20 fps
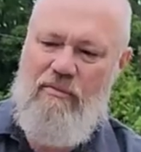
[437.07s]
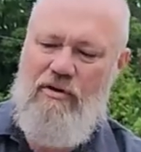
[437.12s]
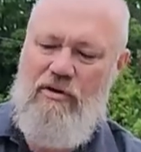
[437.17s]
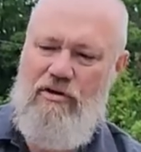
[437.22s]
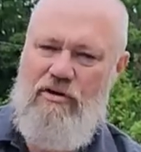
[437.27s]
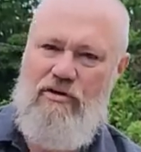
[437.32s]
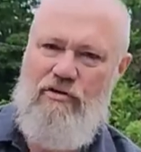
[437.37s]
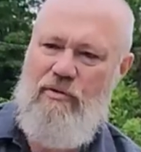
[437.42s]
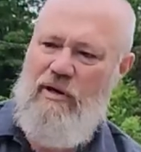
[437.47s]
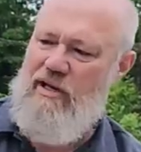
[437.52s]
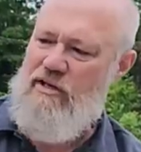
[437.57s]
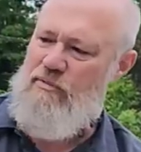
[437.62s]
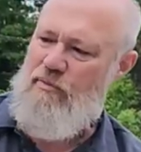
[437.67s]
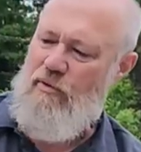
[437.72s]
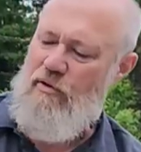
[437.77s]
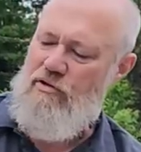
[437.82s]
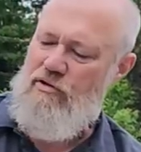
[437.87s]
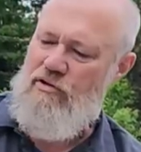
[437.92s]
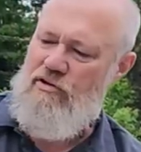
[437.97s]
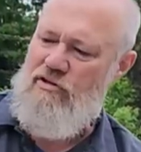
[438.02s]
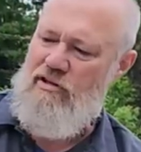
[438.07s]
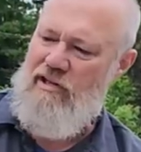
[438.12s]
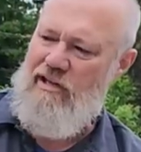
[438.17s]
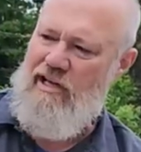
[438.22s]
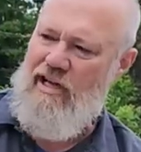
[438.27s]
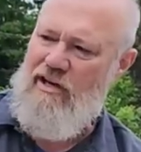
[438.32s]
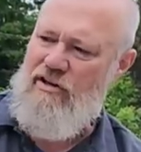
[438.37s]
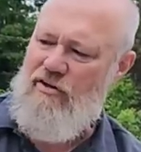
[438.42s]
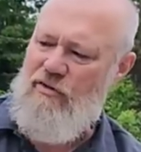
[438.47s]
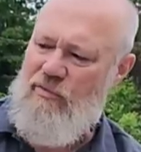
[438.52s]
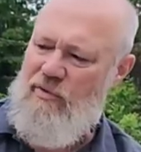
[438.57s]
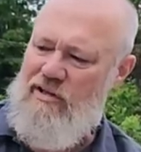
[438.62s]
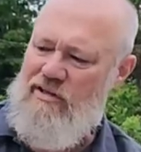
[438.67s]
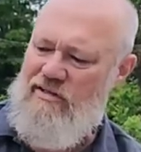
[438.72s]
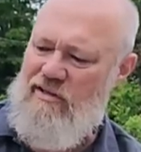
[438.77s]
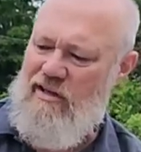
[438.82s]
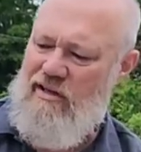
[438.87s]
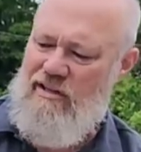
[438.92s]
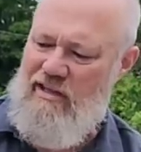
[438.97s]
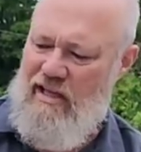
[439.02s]
But you could transport your sling on your
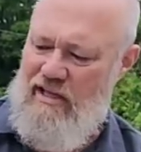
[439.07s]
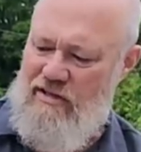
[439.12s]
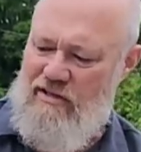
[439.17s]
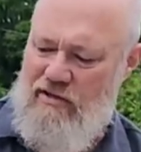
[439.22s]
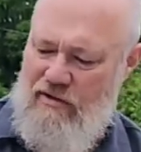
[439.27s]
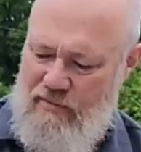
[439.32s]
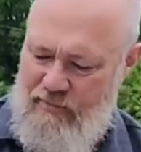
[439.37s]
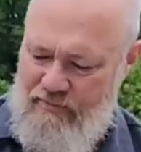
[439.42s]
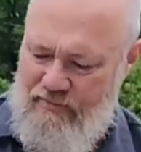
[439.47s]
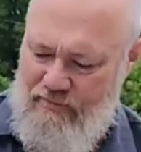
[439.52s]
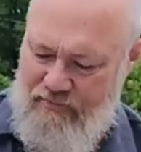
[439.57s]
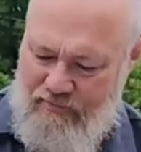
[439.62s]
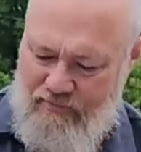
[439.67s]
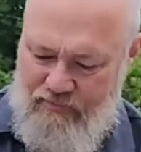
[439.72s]
wrist like that too.